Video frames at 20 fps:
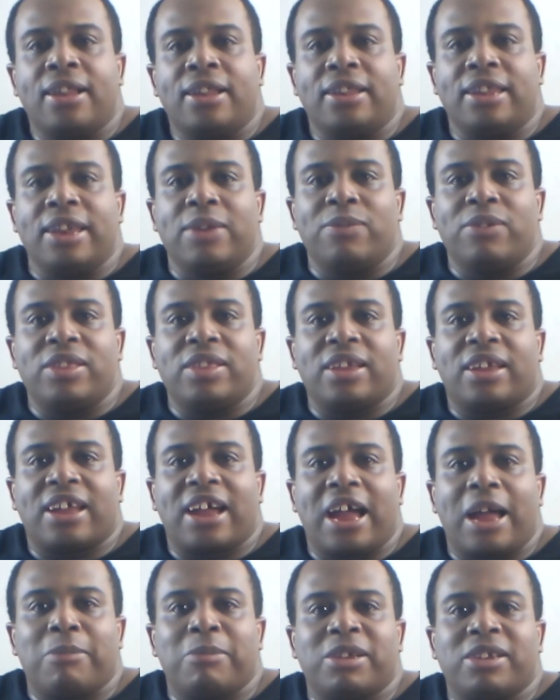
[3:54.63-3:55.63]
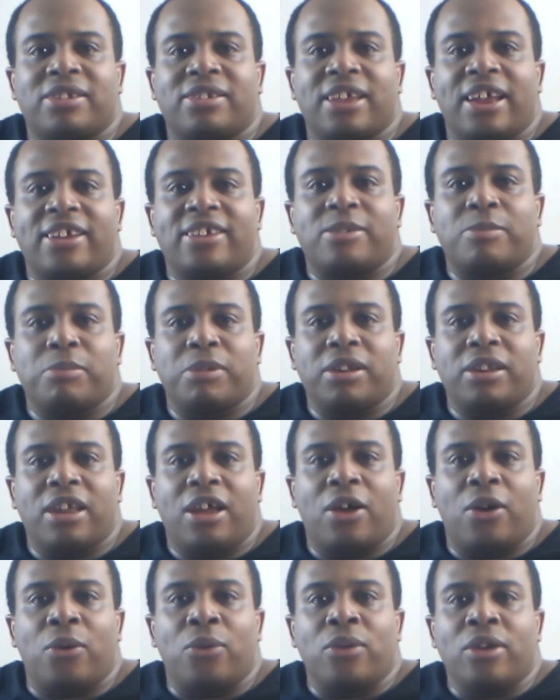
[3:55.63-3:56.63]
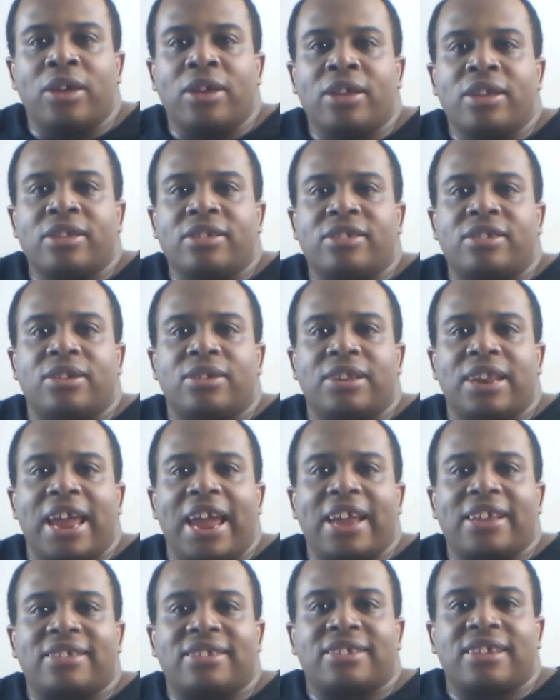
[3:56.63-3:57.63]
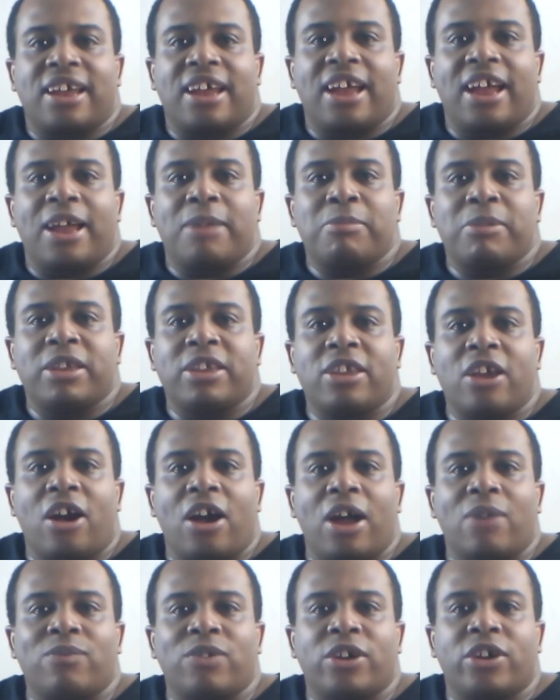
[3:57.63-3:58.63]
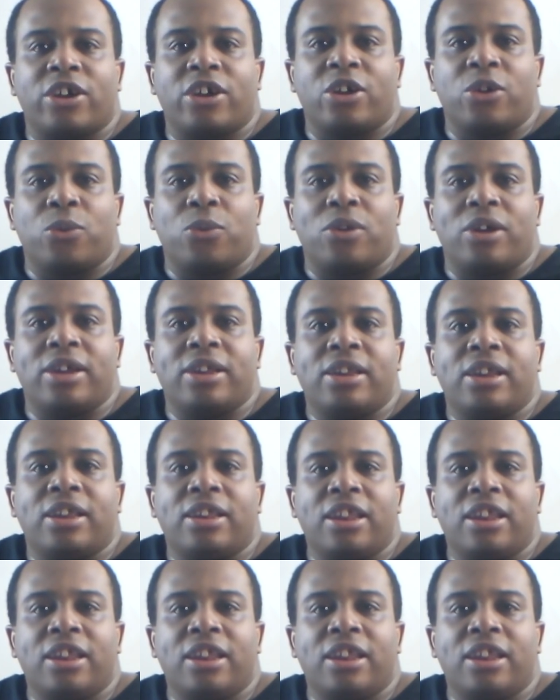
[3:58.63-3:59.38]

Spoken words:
Leave it in the comment section below. Till next time, y'all have a good one.